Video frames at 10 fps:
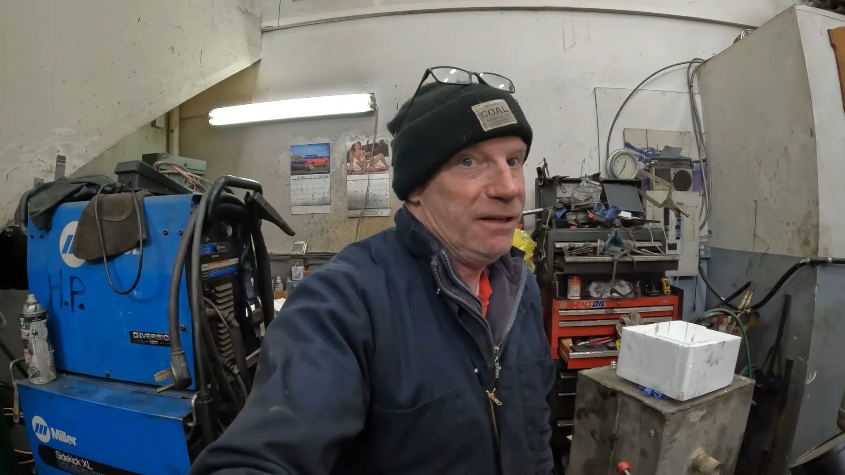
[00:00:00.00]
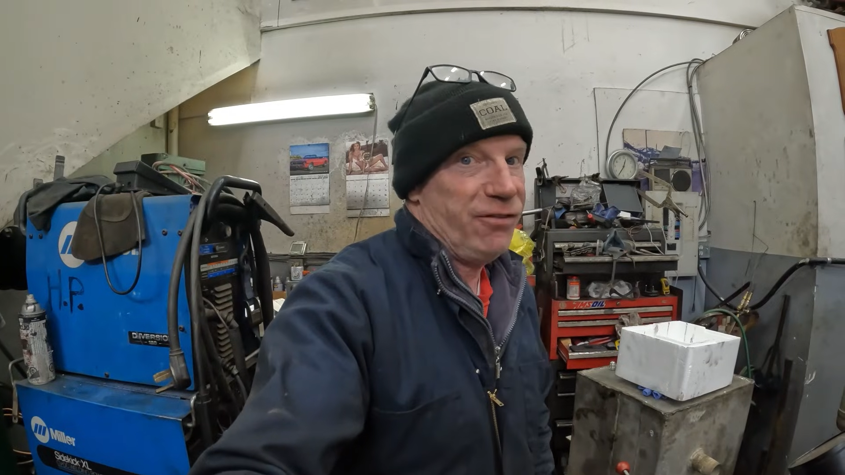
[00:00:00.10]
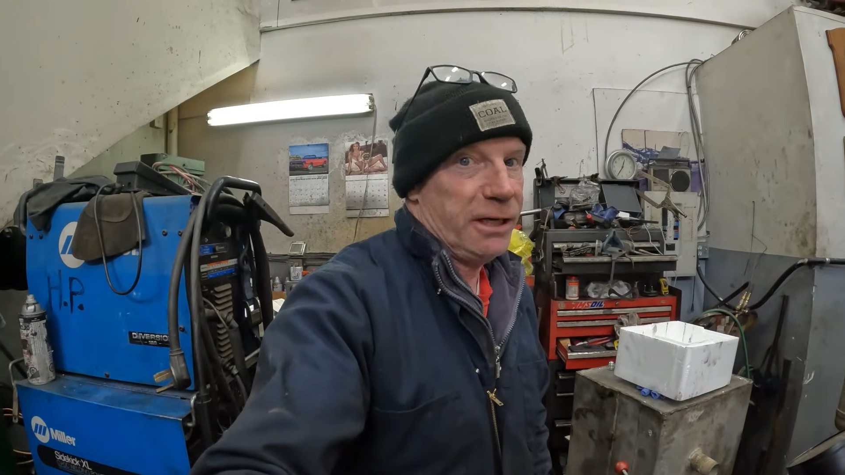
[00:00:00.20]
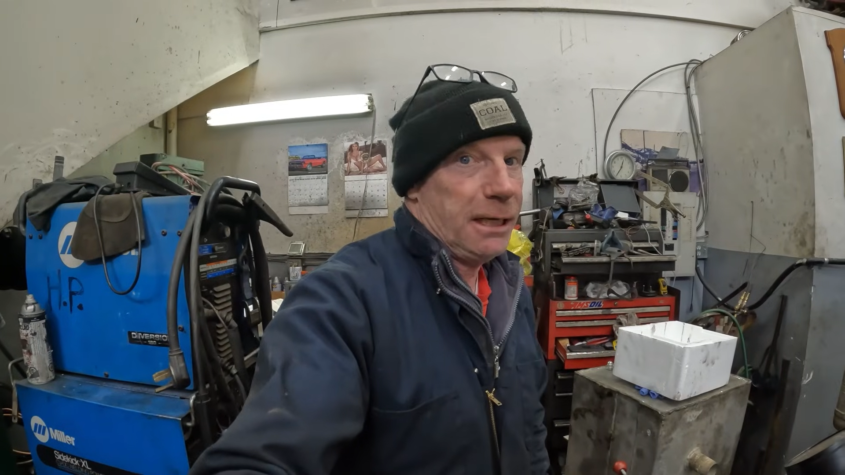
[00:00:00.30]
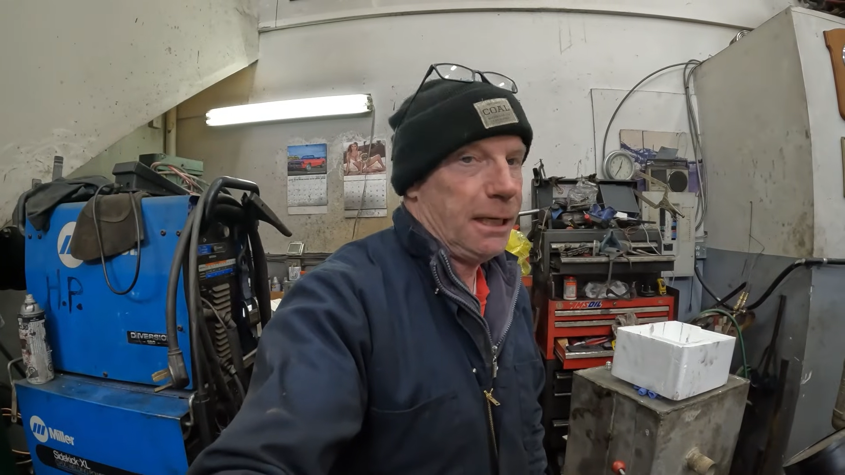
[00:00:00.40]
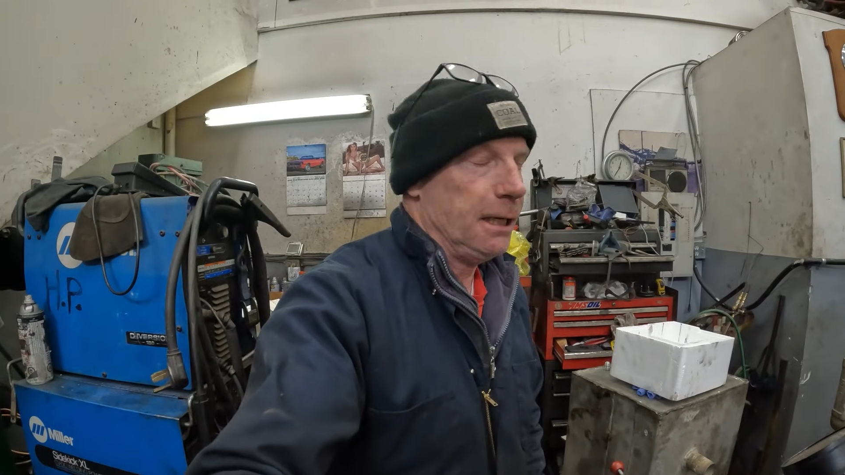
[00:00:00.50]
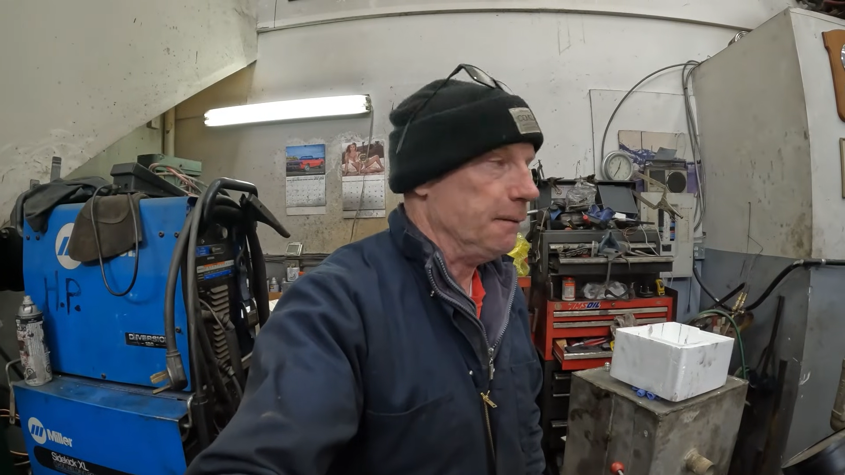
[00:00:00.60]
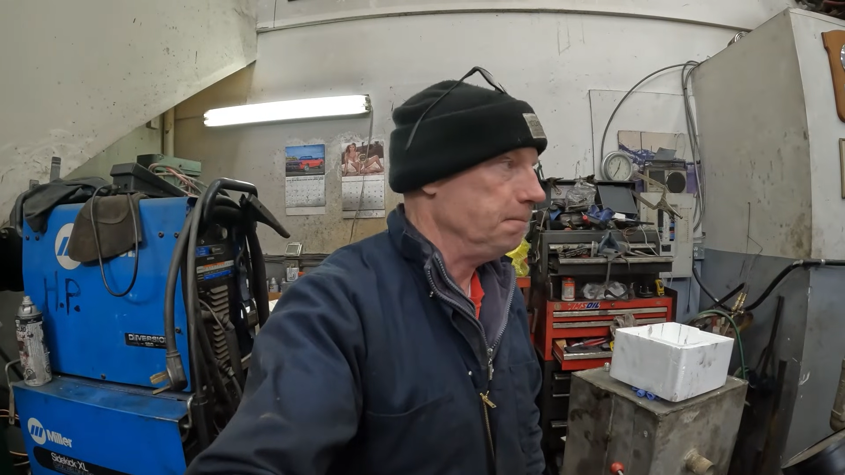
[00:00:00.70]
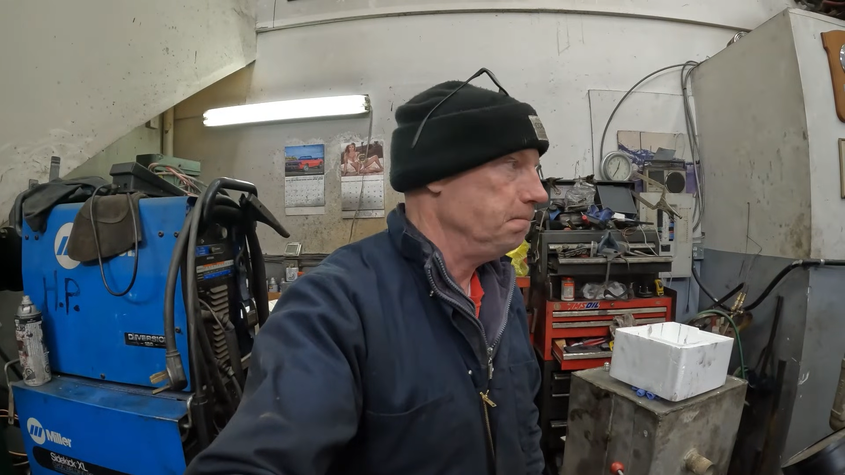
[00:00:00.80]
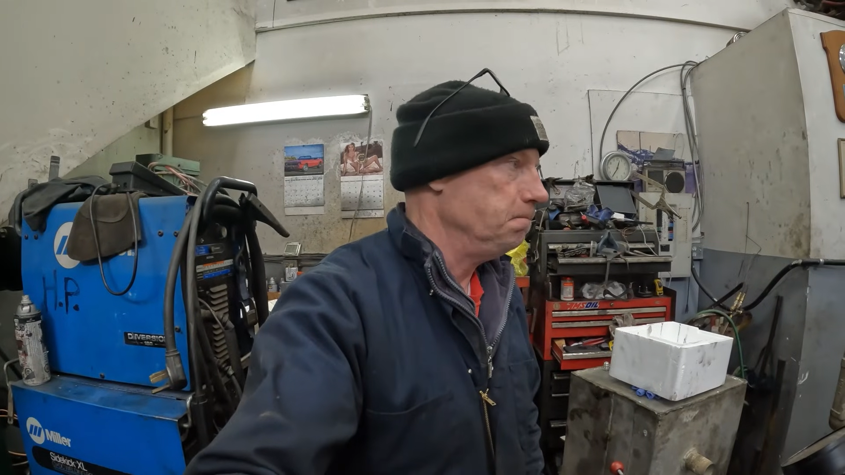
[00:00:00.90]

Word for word: if I can.